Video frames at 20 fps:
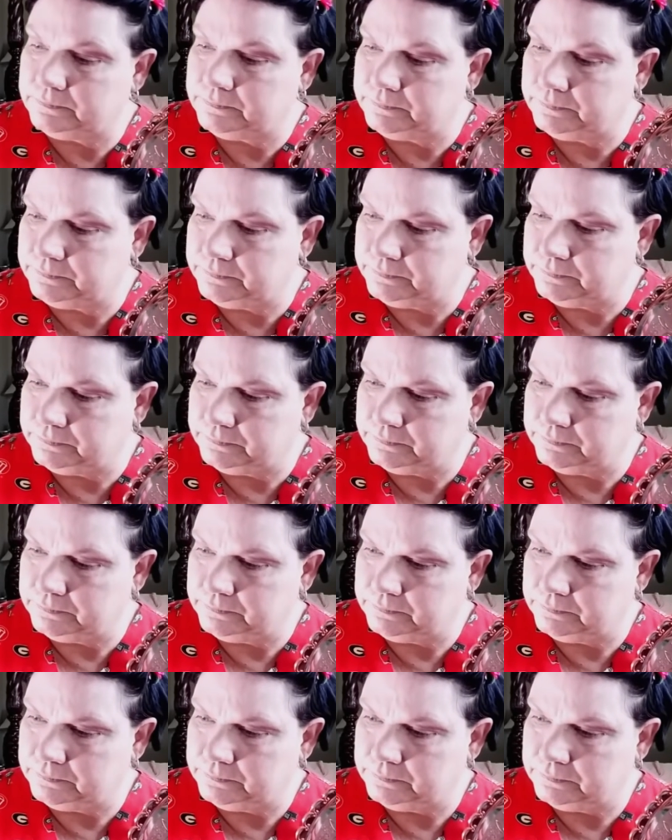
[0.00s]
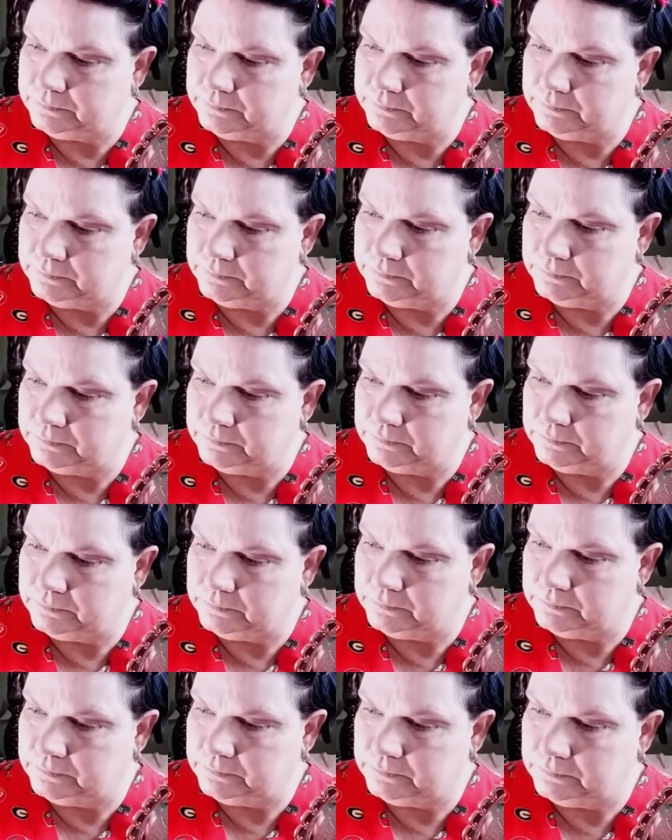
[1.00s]

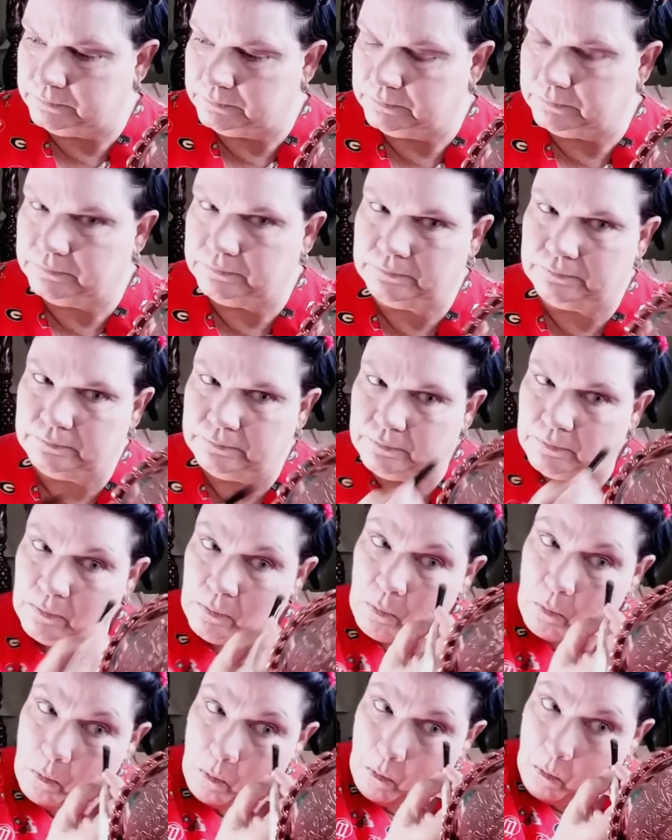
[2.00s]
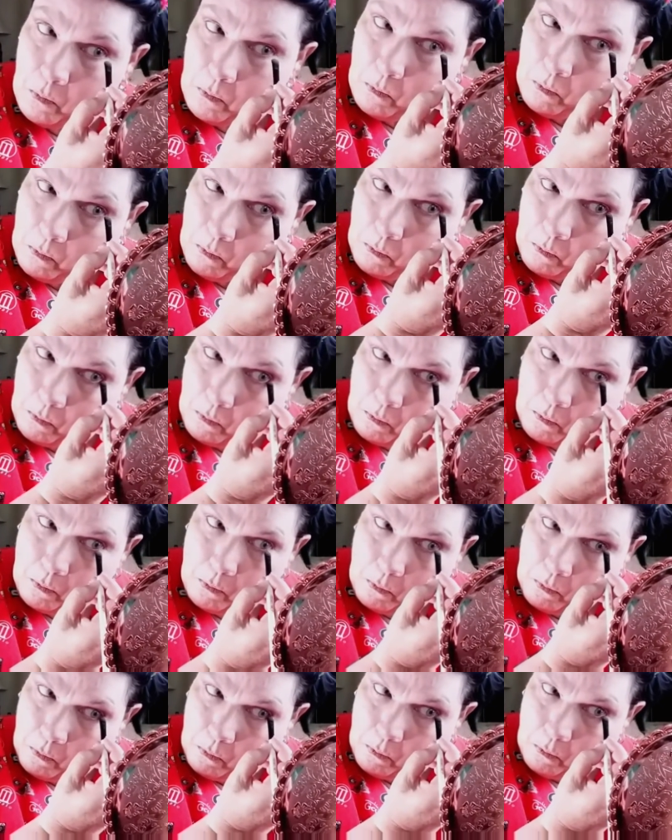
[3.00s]

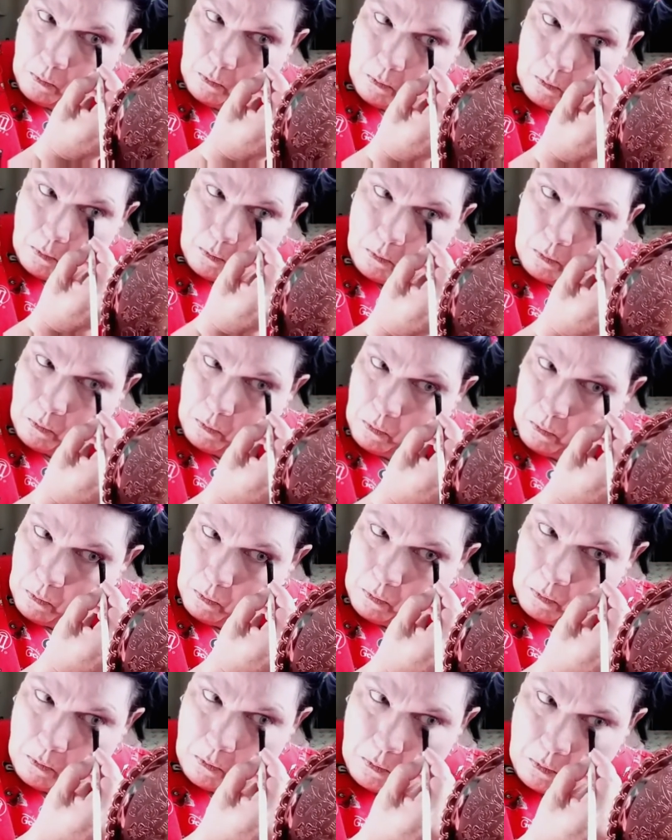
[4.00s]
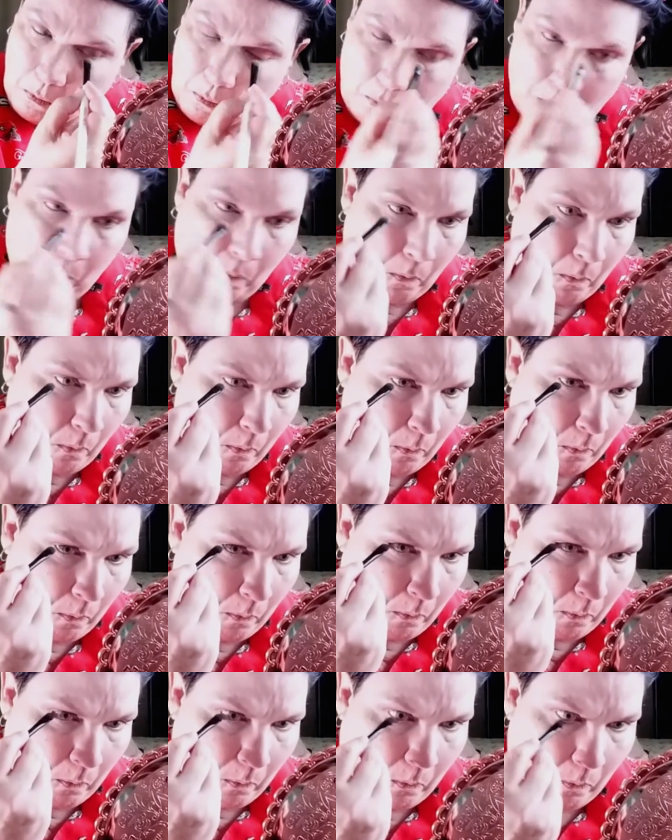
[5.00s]

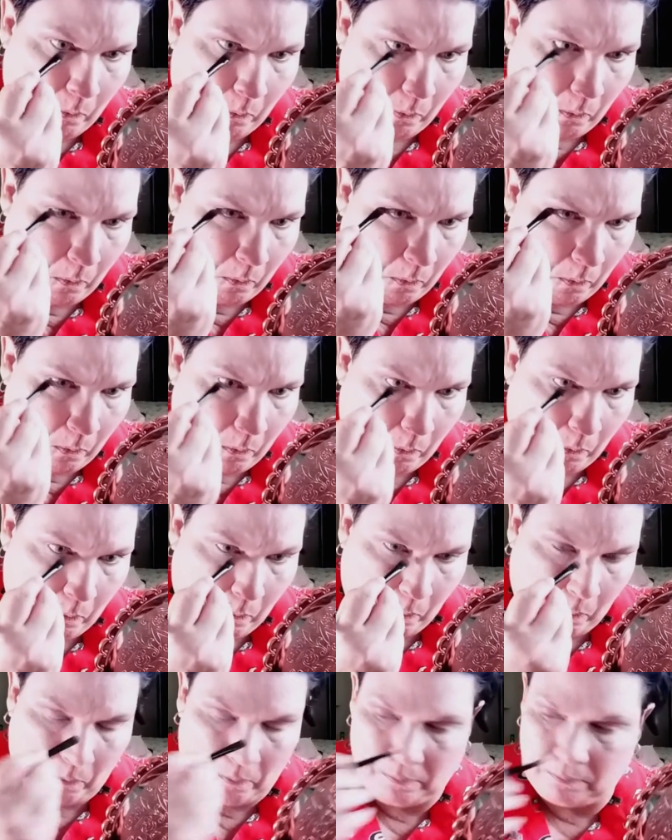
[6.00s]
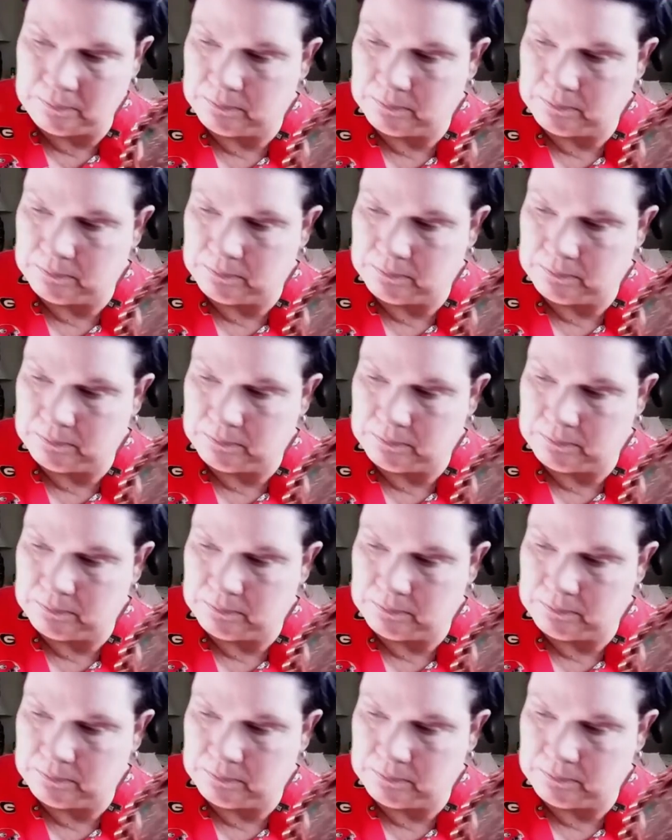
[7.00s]
(silence)